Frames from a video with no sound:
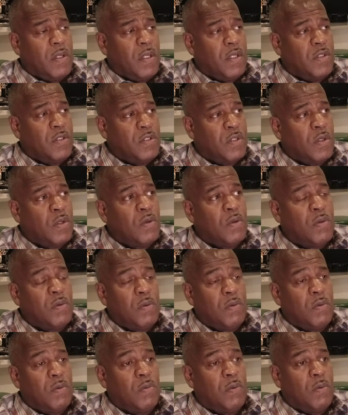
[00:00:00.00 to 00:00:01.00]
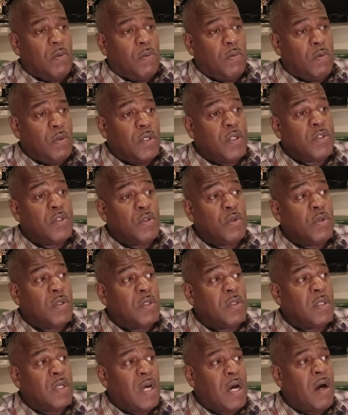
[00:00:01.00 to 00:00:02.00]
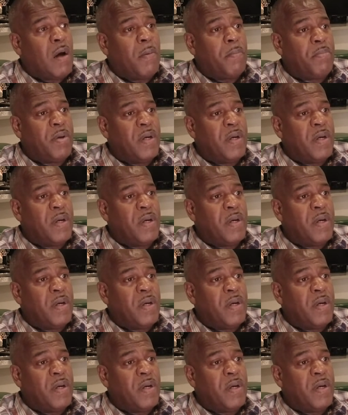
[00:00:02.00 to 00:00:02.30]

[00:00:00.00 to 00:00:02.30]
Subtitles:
And so we're doing our